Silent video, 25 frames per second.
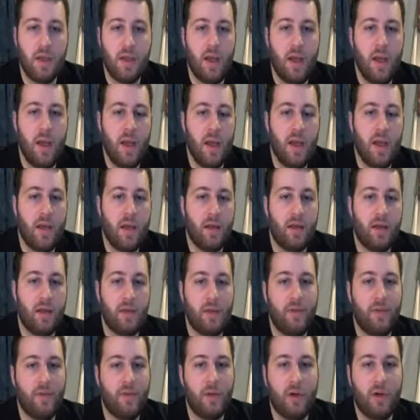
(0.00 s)
and
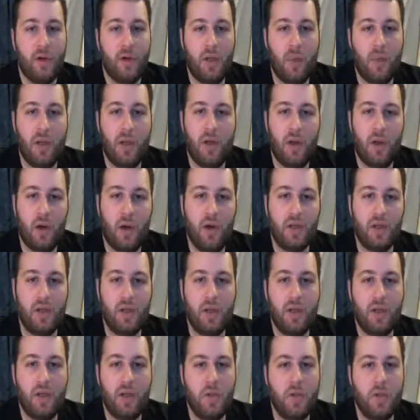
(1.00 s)
if they're a little bit
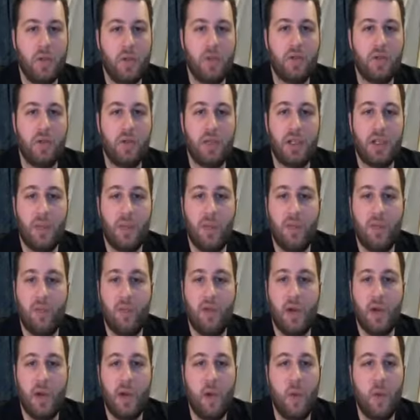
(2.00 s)
larger, you could usually ship them
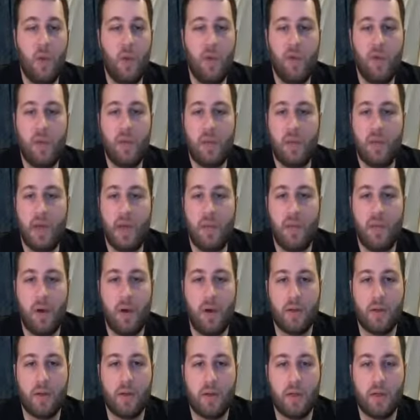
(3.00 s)
for no more than
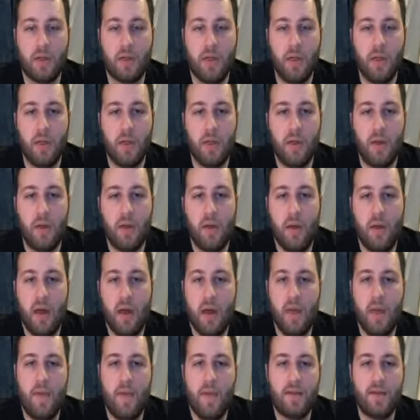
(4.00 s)
$10.
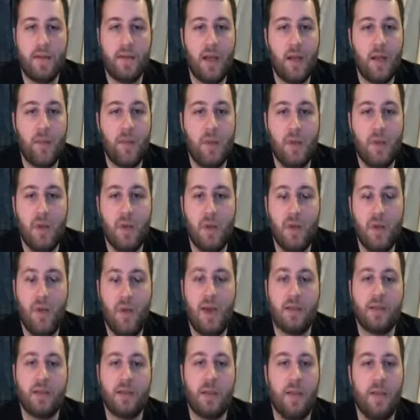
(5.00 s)
And that's anywhere in the
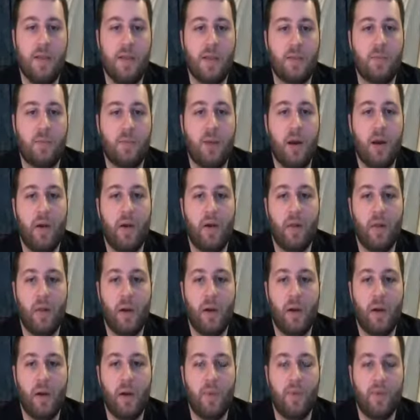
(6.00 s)
U.S., and that's priority
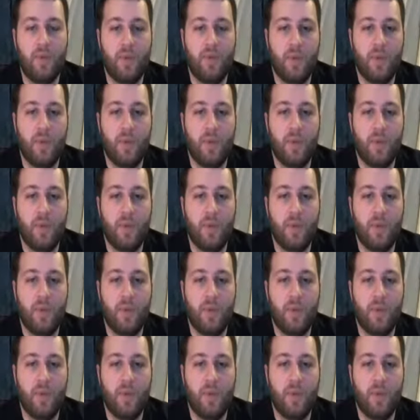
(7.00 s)
mail.